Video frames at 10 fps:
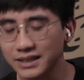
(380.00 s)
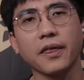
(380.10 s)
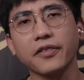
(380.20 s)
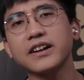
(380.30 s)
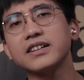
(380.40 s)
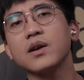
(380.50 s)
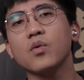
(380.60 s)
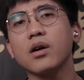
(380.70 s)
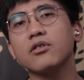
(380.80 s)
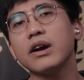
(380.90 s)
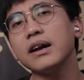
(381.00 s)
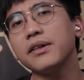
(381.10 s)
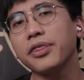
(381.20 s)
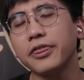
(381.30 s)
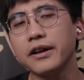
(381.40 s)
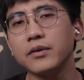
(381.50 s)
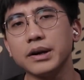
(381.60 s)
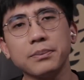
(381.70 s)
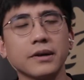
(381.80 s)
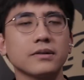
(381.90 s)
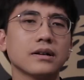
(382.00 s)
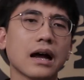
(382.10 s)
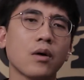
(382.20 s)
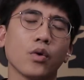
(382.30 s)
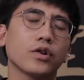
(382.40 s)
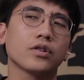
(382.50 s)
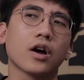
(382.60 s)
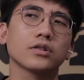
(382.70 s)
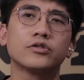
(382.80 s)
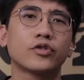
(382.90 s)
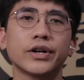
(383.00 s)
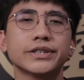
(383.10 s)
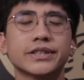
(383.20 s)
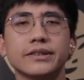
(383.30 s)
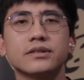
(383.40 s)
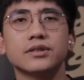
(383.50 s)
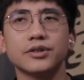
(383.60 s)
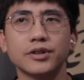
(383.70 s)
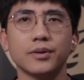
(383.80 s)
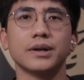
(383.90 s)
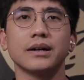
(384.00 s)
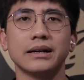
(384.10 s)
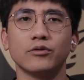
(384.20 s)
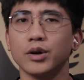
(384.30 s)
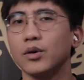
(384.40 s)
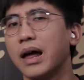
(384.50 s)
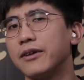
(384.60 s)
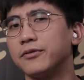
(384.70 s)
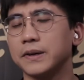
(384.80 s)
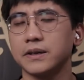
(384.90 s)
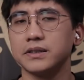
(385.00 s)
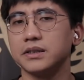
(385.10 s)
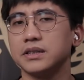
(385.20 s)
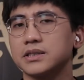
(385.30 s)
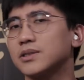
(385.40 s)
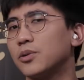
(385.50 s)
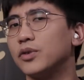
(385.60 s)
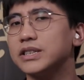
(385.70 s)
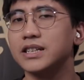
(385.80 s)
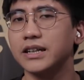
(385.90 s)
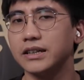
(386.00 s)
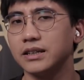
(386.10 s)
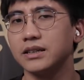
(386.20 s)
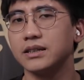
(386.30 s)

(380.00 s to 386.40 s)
The technique worked great in theory, but I would not trust it to do it in real life because it's so risky.